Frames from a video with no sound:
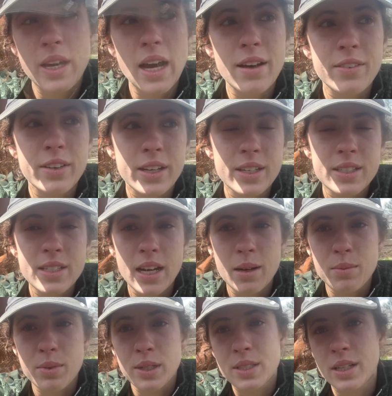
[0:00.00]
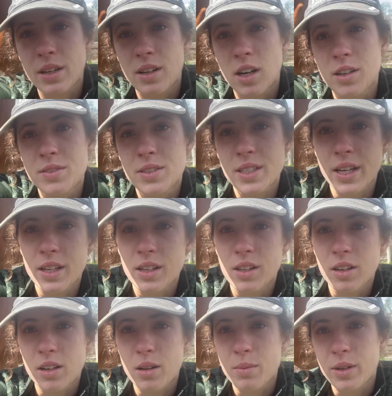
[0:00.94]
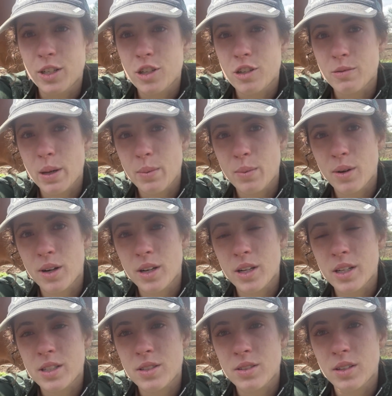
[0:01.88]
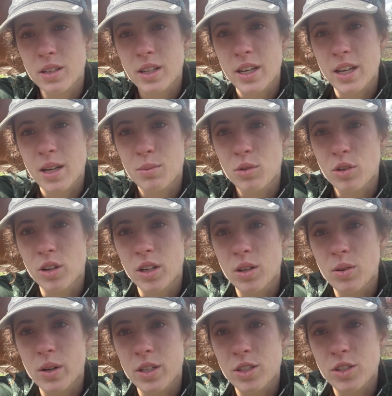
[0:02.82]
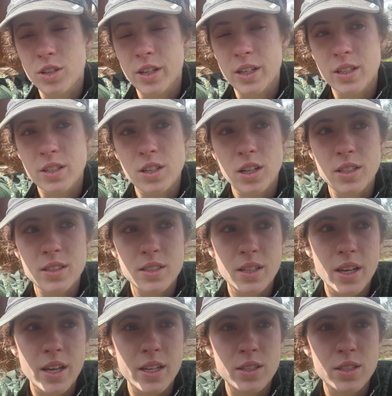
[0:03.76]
having a 10% off sale on a bunch of my products on the morequestrian.ca